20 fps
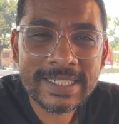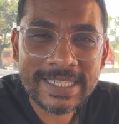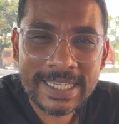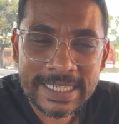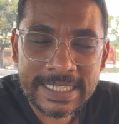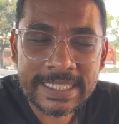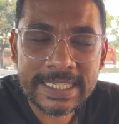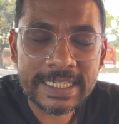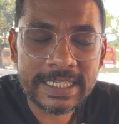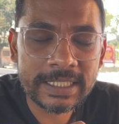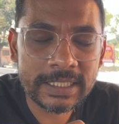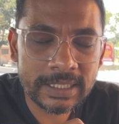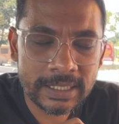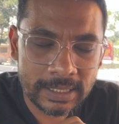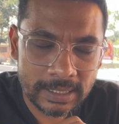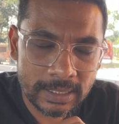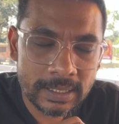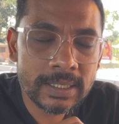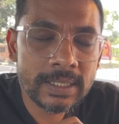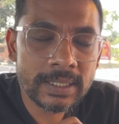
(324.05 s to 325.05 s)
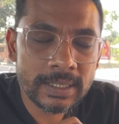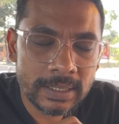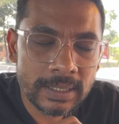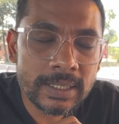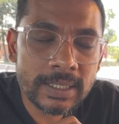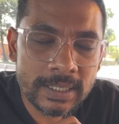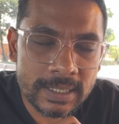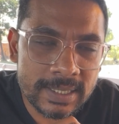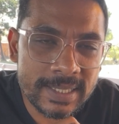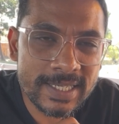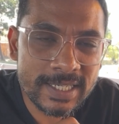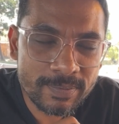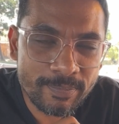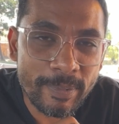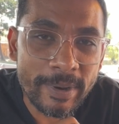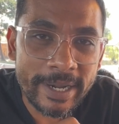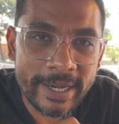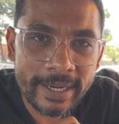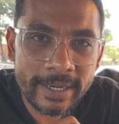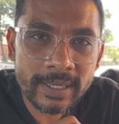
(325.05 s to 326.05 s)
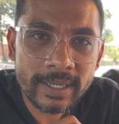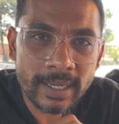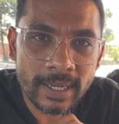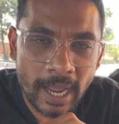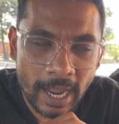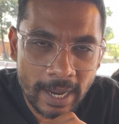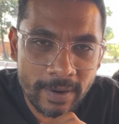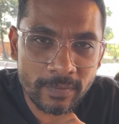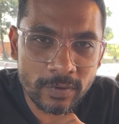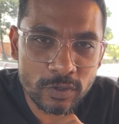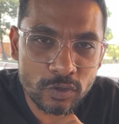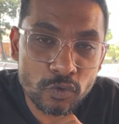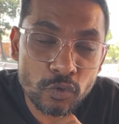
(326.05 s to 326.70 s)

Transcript: 60. is the speed I was